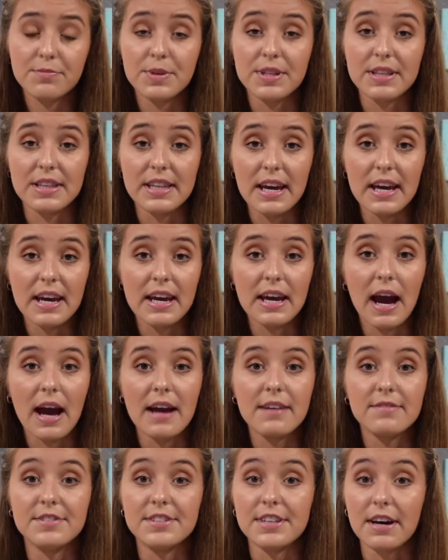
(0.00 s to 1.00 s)
but they
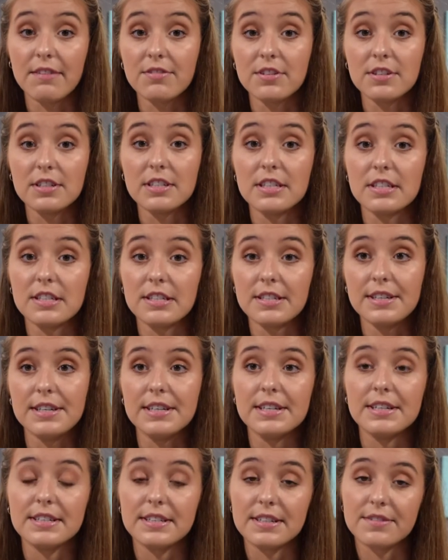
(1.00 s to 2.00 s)
I've definitely
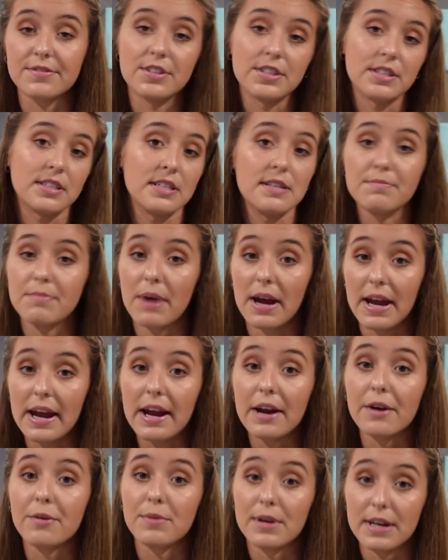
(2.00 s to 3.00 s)
seen a difference in my
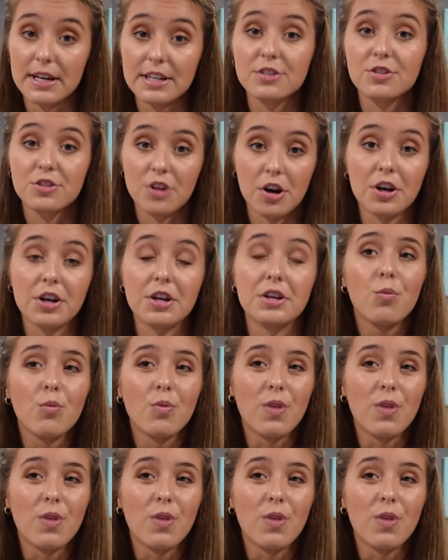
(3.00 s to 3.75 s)
hair when I started